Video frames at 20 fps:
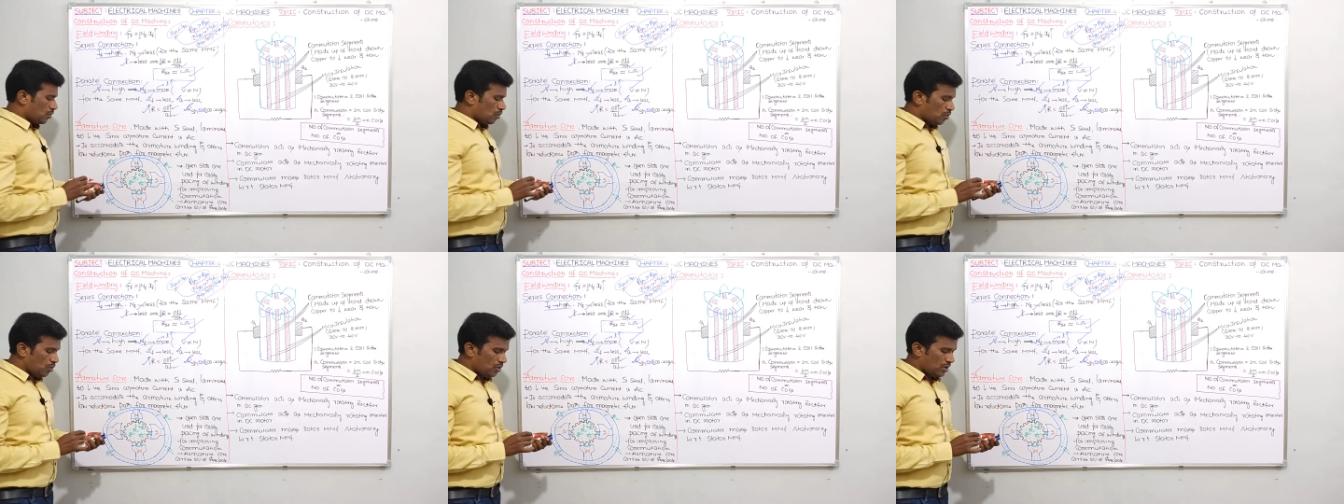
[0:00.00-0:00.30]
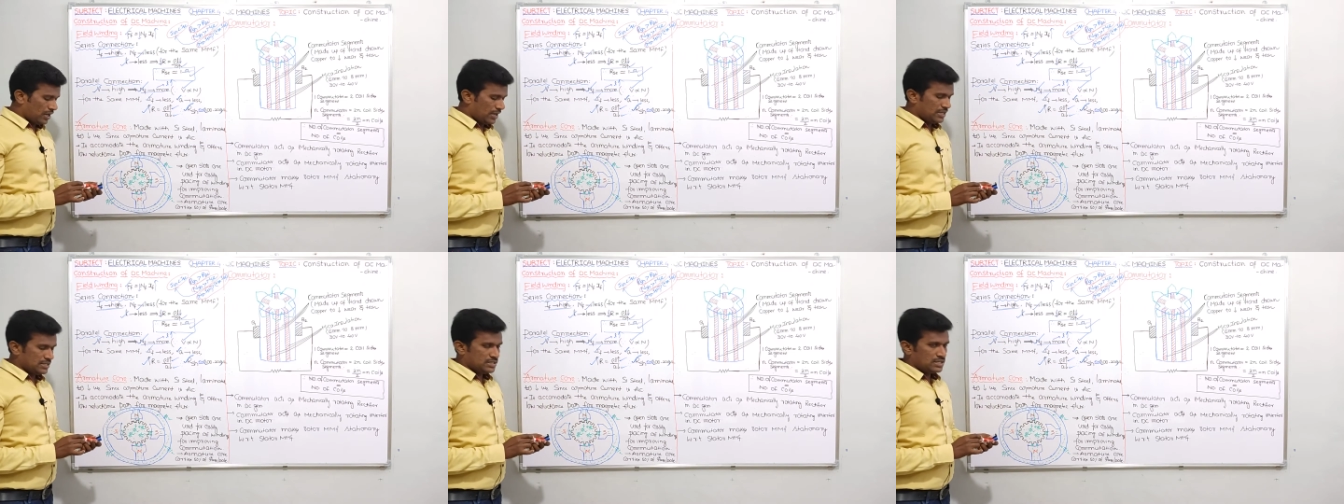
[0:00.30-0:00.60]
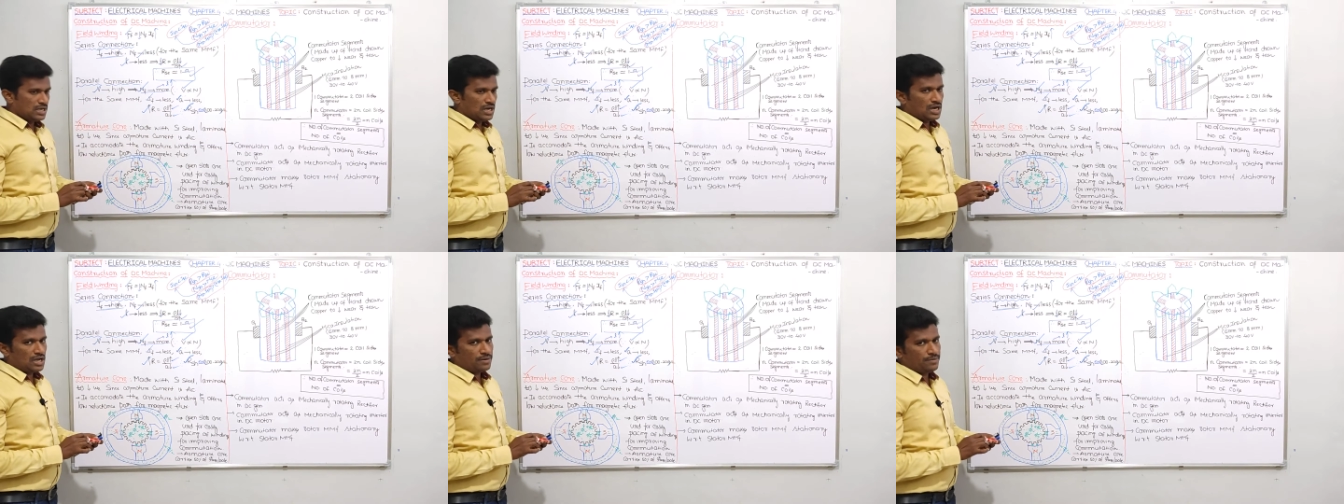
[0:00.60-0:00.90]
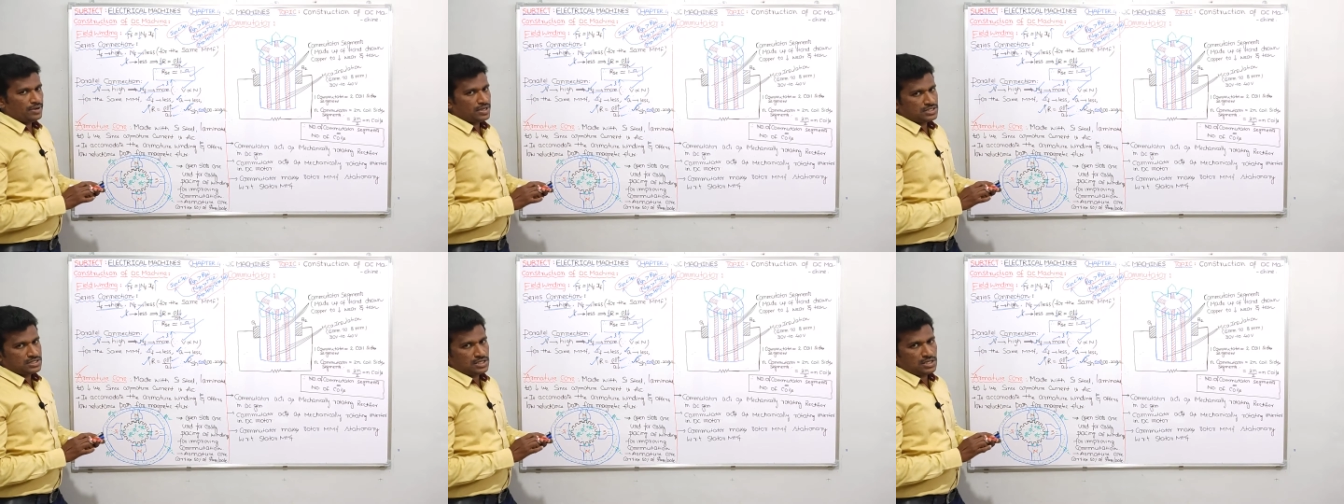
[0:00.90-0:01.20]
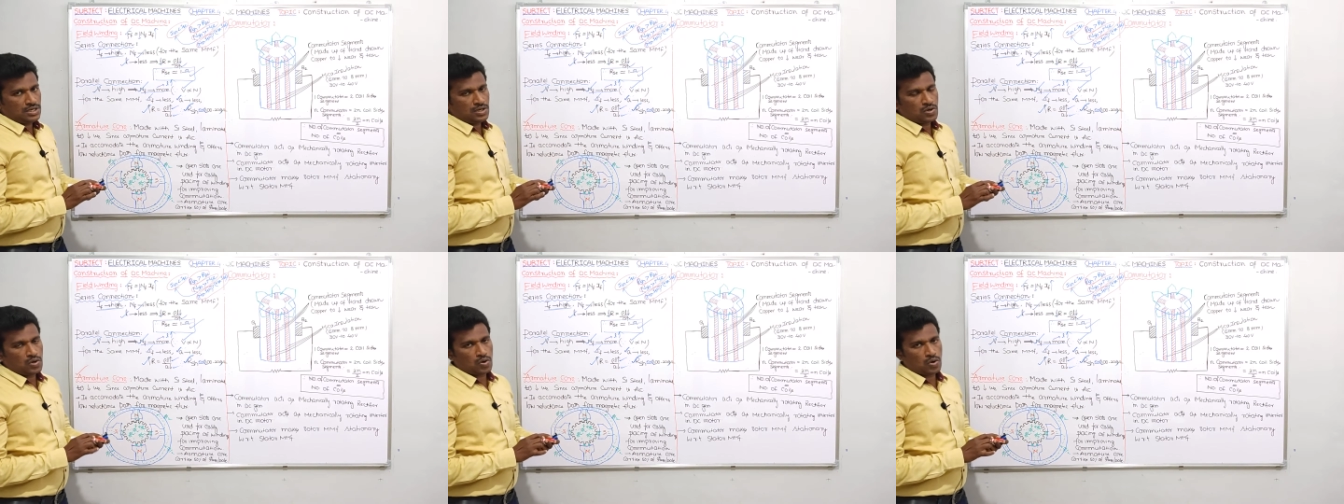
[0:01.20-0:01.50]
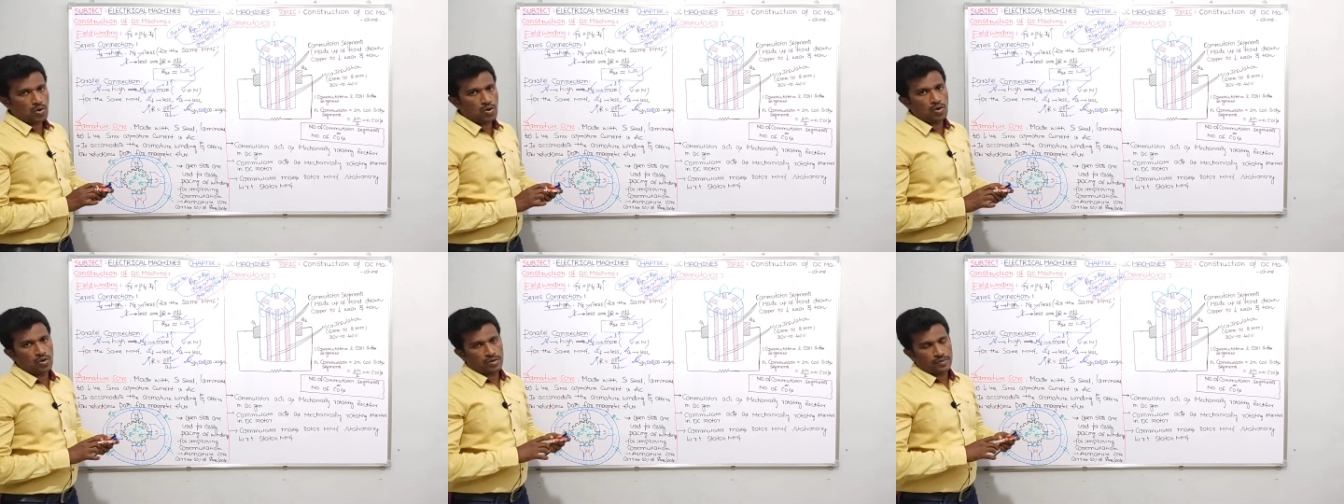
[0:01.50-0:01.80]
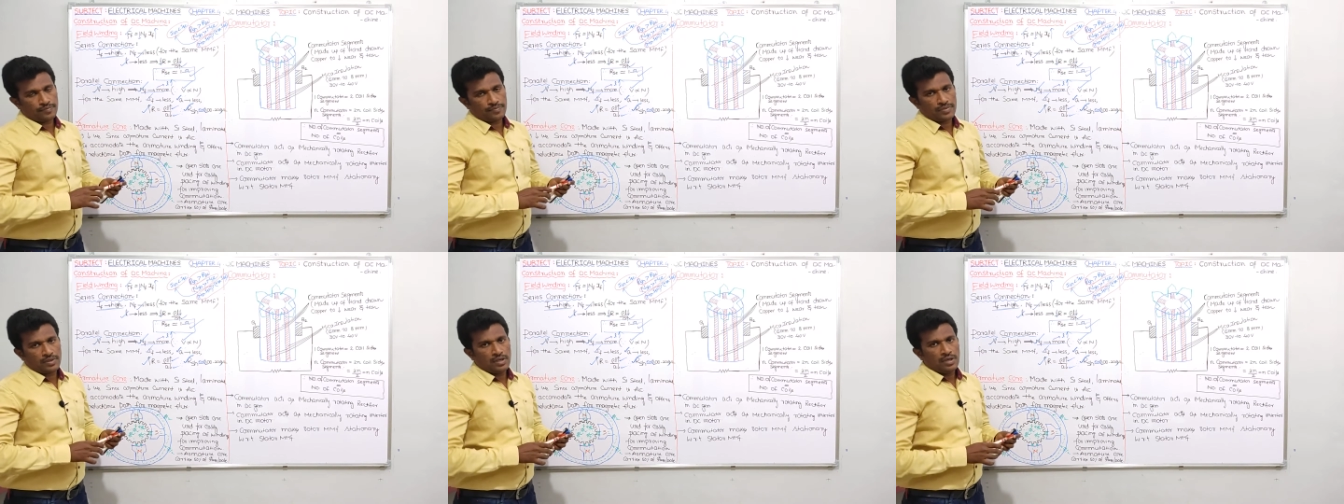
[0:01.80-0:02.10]
core, guys. Armature
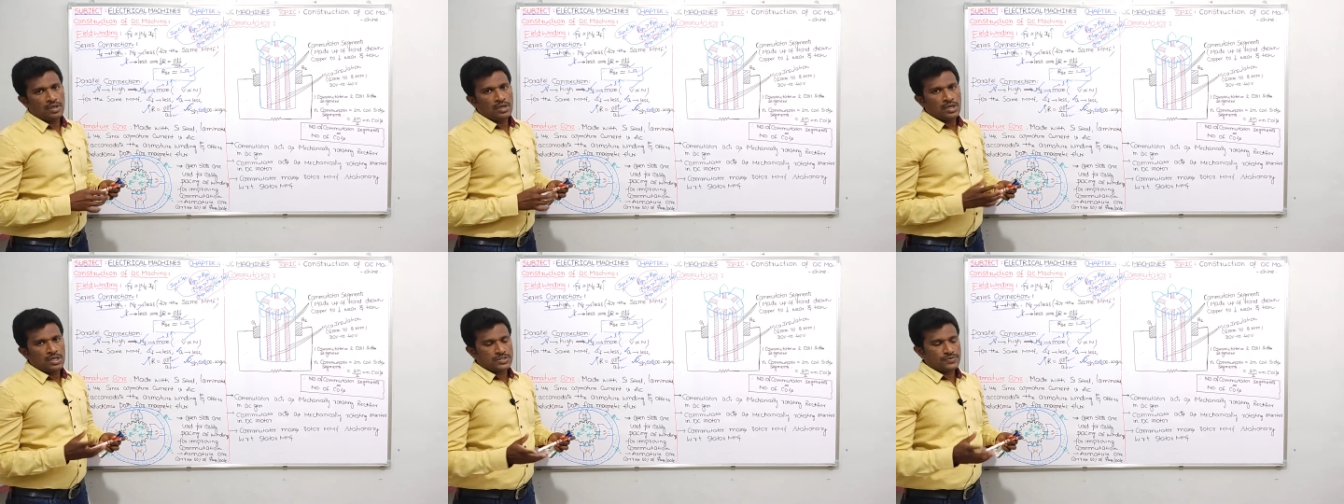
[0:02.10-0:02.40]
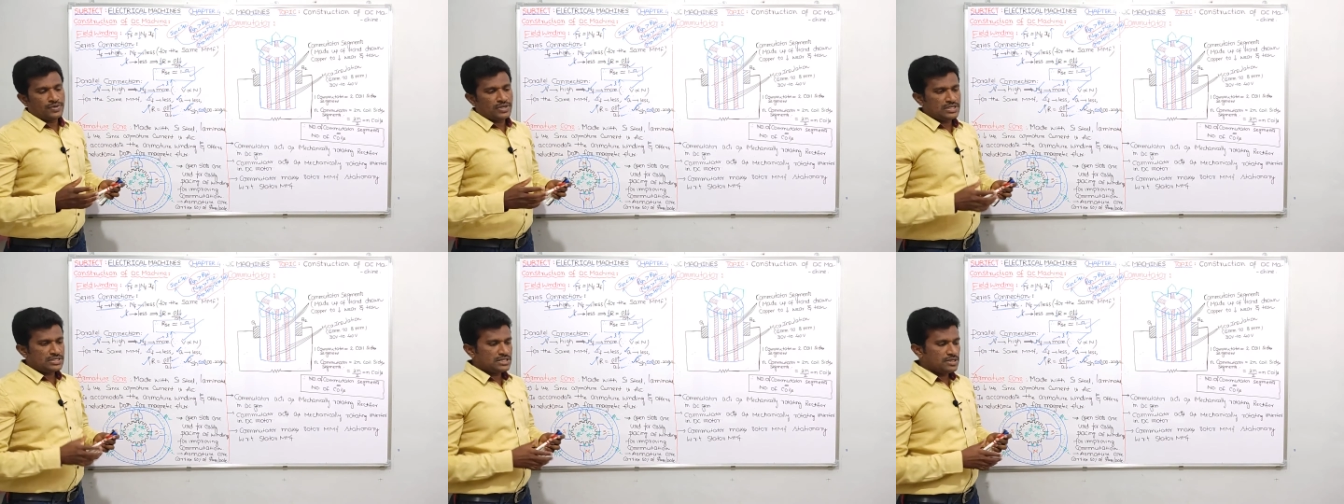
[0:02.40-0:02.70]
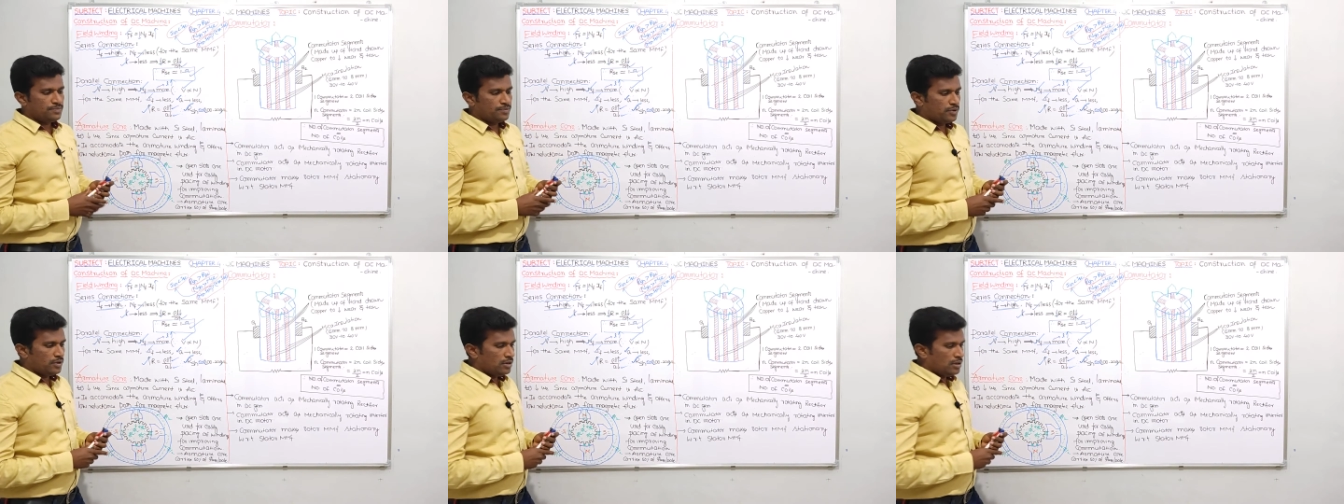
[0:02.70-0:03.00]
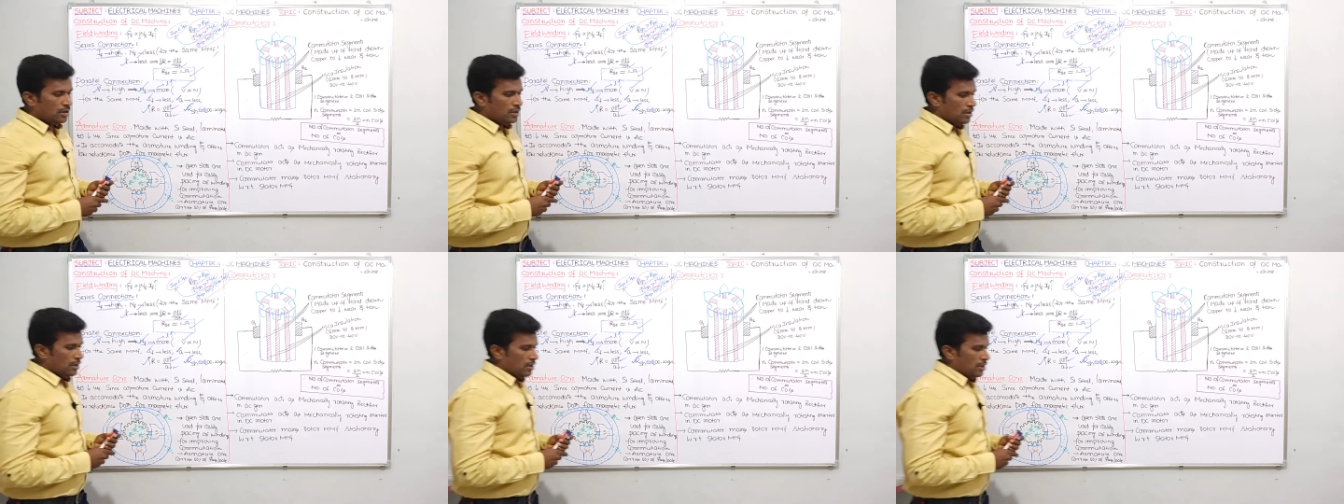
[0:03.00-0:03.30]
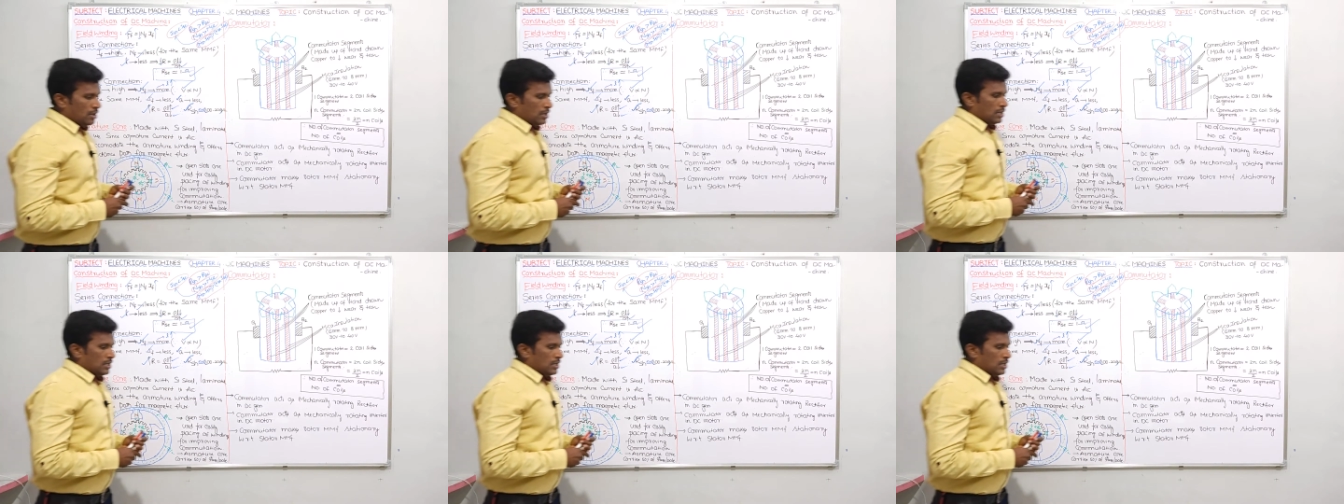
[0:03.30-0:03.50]
core. It's very simple.